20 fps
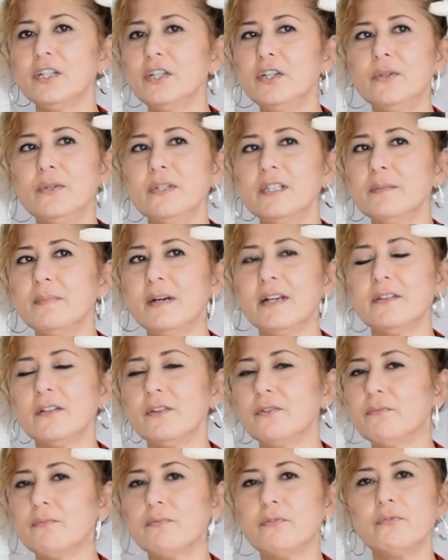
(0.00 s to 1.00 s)
to use about the
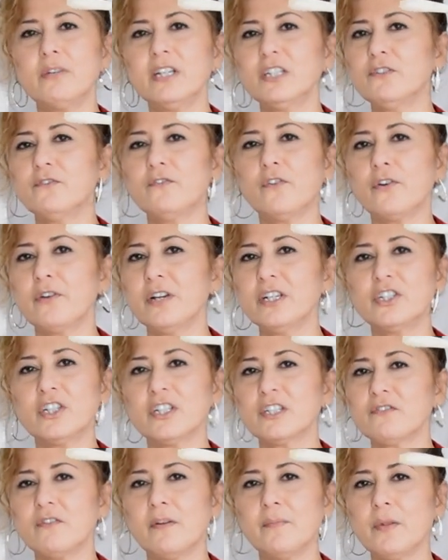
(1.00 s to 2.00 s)
3 to 4
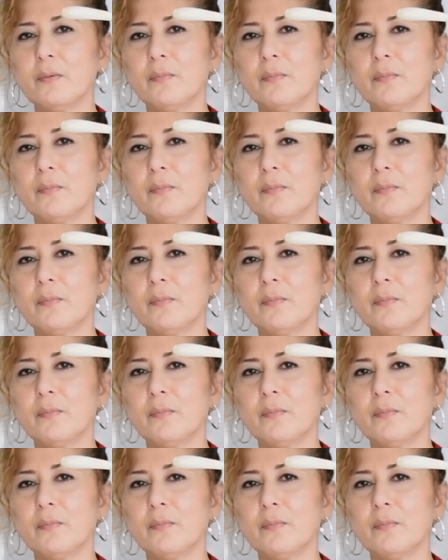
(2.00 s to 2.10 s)
inches from the